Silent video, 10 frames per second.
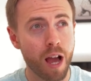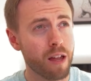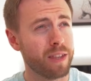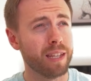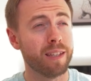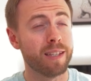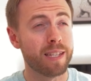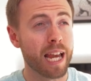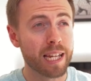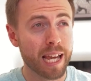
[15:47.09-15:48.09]
I think the
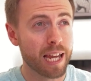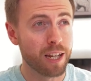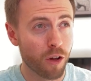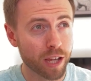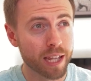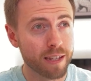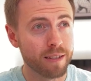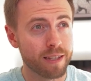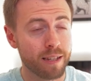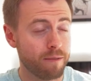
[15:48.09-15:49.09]
ZK
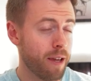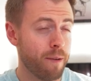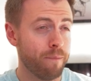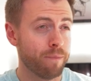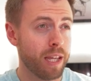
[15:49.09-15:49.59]
login